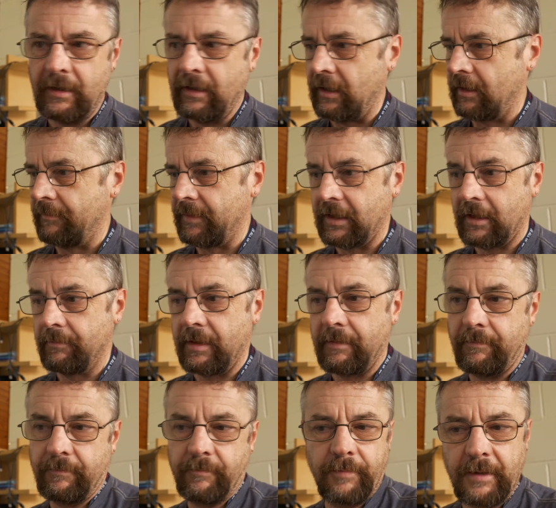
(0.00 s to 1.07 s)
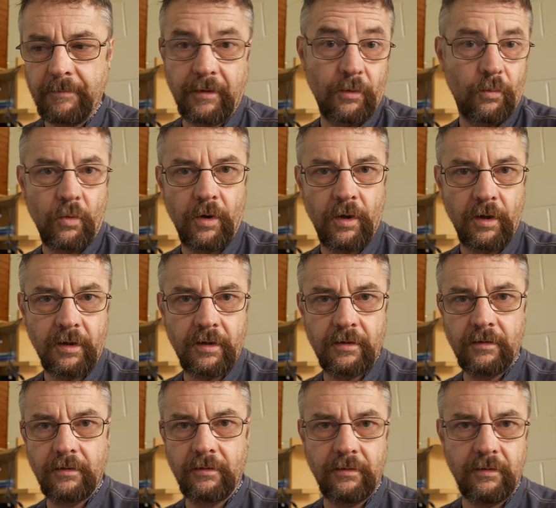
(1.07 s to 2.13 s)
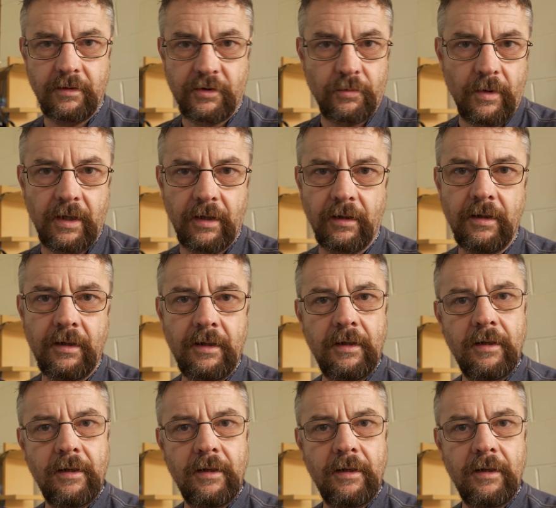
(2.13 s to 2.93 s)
they can be people at work as well,